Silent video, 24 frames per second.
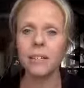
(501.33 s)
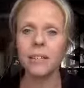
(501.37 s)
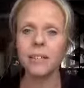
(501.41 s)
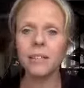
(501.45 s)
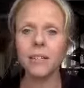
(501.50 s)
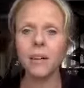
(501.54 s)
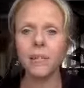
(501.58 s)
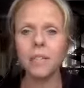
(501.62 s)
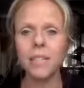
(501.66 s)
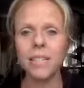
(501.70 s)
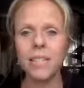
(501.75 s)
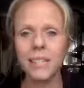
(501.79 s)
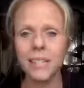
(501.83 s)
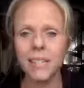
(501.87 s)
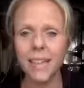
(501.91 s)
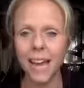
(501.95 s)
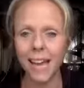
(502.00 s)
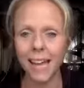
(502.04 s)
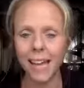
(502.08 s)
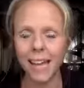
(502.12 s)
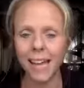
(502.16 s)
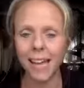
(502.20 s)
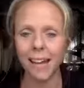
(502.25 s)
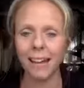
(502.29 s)
So
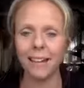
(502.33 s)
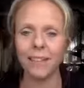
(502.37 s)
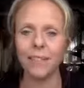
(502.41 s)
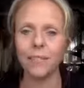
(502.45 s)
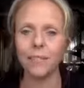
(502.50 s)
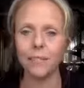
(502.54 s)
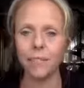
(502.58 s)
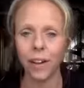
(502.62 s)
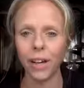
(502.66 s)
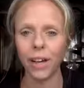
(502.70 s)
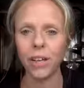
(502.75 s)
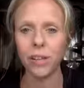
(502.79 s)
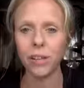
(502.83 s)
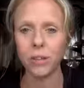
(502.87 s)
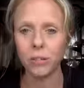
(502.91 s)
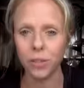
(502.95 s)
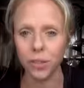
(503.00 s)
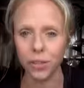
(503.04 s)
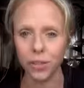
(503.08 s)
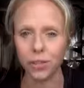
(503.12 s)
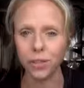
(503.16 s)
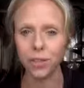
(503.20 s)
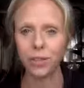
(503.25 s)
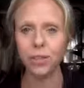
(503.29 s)
today I invite you
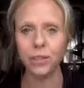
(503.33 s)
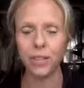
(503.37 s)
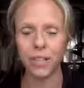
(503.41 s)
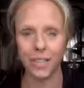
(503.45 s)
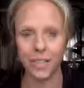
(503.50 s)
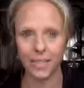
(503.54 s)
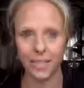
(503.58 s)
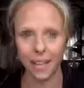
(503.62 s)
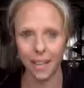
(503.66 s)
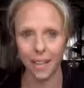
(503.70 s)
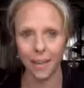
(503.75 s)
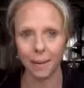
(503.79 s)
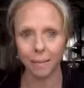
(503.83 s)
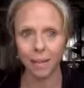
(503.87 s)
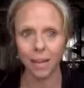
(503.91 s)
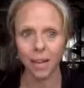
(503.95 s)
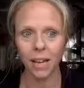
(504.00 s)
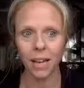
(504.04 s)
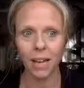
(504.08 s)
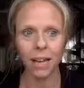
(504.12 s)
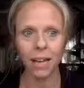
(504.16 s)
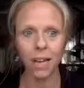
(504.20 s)
to do the same.